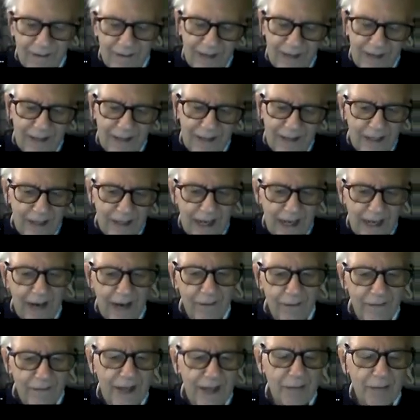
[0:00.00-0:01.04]
and you're
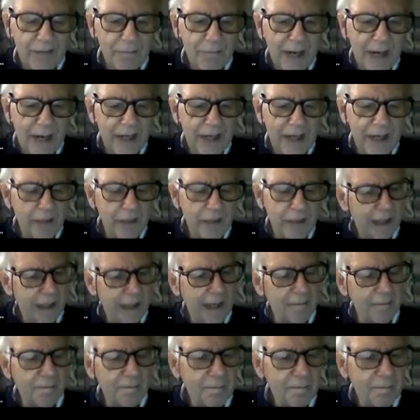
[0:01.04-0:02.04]
down, then back up again.